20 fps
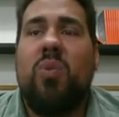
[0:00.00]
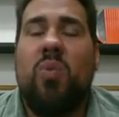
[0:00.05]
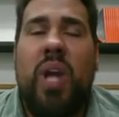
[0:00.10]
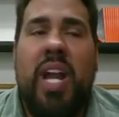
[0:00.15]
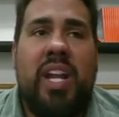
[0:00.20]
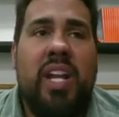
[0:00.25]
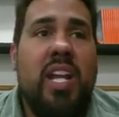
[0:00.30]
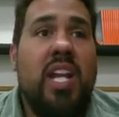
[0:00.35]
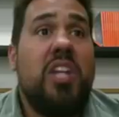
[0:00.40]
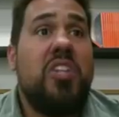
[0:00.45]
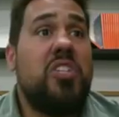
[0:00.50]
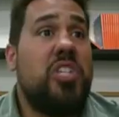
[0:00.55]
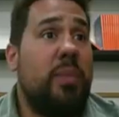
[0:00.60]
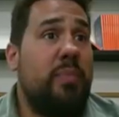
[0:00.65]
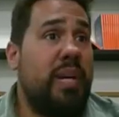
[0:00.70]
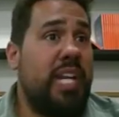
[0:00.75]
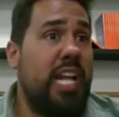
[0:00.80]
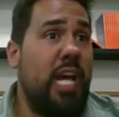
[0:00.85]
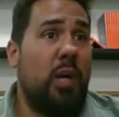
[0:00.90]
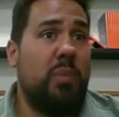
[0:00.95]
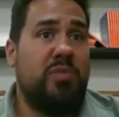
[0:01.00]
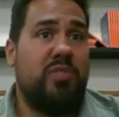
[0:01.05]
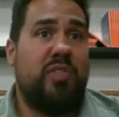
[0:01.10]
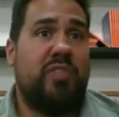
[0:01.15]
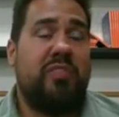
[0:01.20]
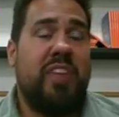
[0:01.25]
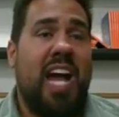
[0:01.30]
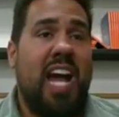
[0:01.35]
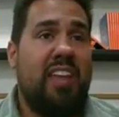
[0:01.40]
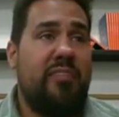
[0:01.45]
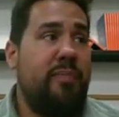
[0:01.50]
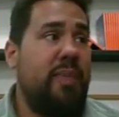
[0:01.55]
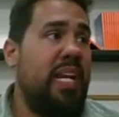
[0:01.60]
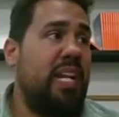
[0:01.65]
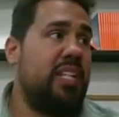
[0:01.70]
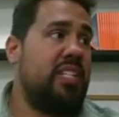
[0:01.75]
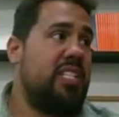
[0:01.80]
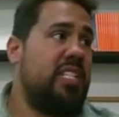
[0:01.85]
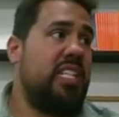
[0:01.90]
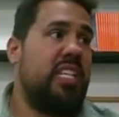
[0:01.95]
right? Somebody helps for 5
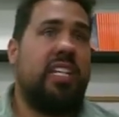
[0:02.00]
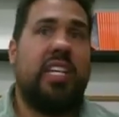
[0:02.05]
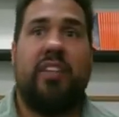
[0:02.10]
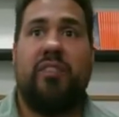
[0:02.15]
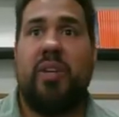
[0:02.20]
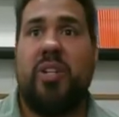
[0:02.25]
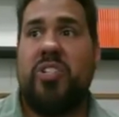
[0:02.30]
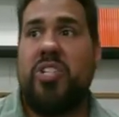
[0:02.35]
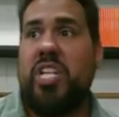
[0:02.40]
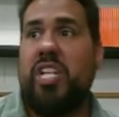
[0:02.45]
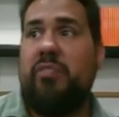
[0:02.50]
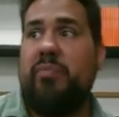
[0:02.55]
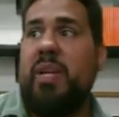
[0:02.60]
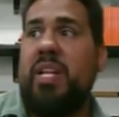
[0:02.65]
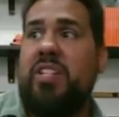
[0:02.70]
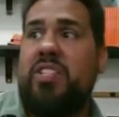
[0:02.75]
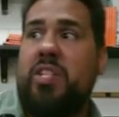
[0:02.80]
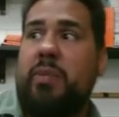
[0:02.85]
minutes, they give an achievement.